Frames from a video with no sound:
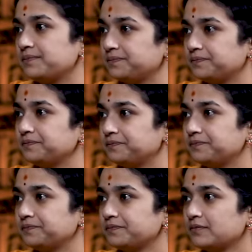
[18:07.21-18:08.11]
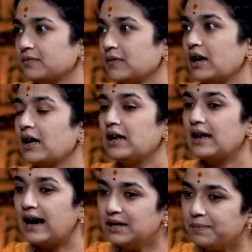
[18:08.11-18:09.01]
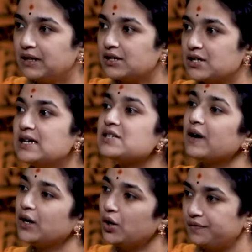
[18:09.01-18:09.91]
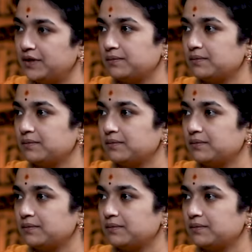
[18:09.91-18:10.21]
Naadi Pareeksha is one of them.